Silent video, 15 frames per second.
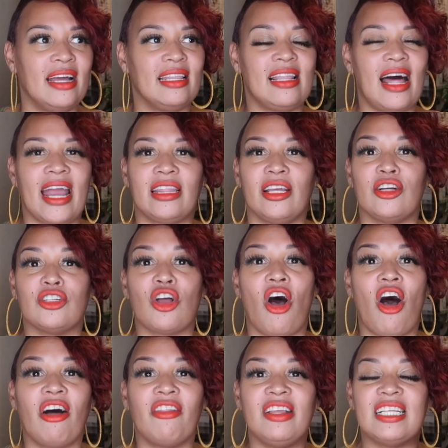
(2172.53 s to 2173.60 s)
Like, there's
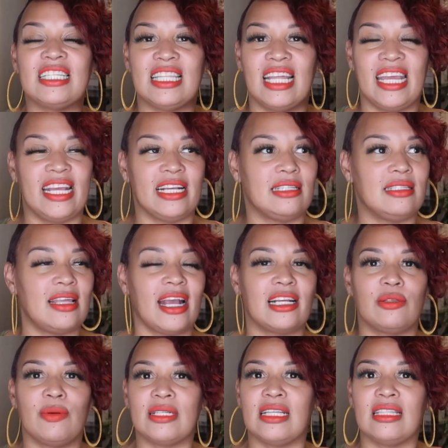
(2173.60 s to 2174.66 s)
all these things.
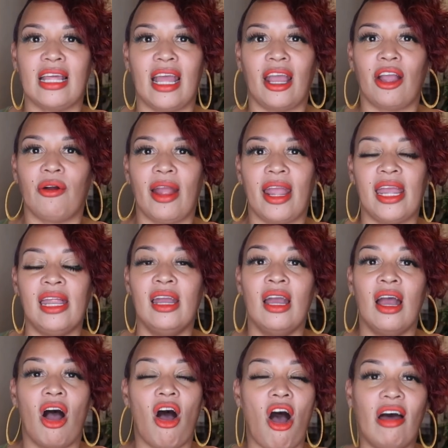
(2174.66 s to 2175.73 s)
Sex wasn't that great.
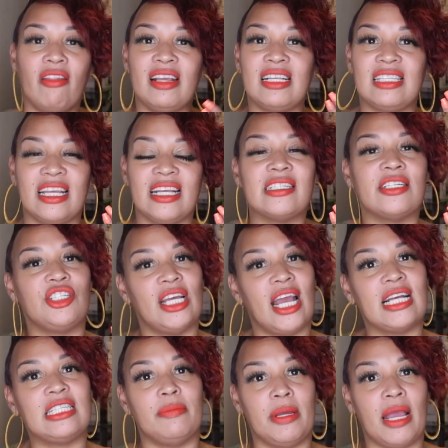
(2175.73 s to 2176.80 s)
All these things that she
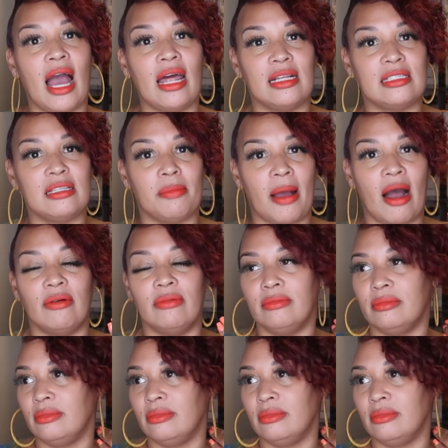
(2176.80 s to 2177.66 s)
has to be honest about.